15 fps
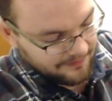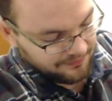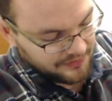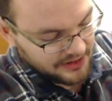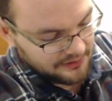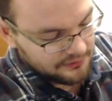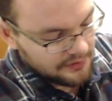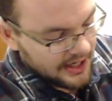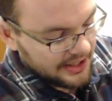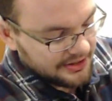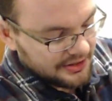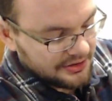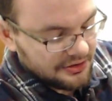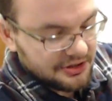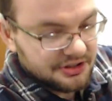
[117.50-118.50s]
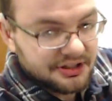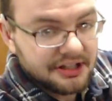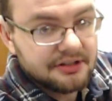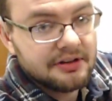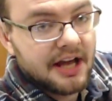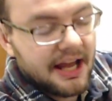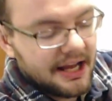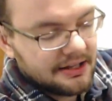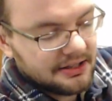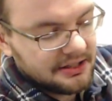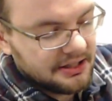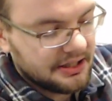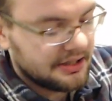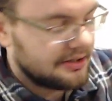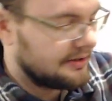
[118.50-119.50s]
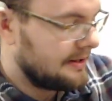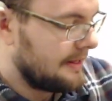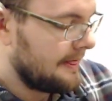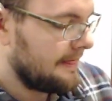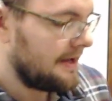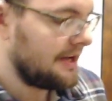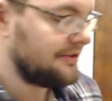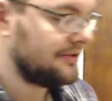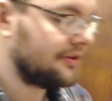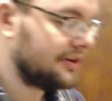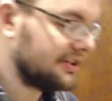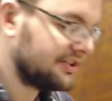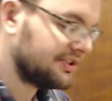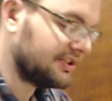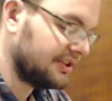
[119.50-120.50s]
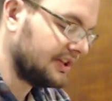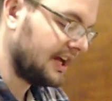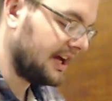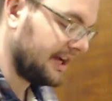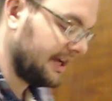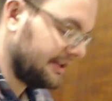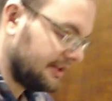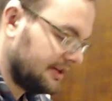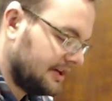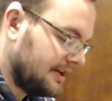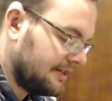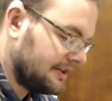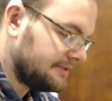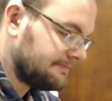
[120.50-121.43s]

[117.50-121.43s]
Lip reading: and rests. And so you stick your hand in here, and you're going to slide this